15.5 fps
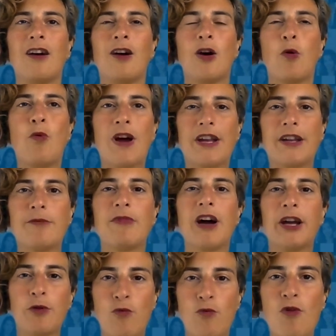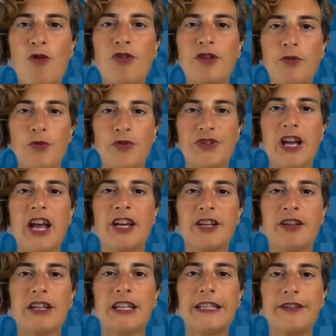when my work was
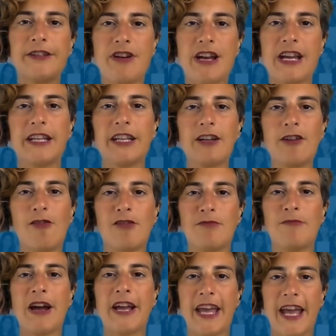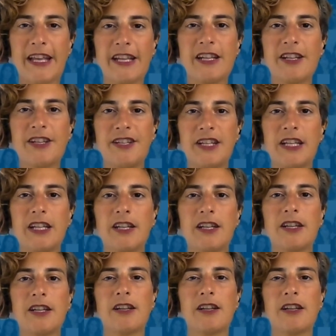actually draining all my energy,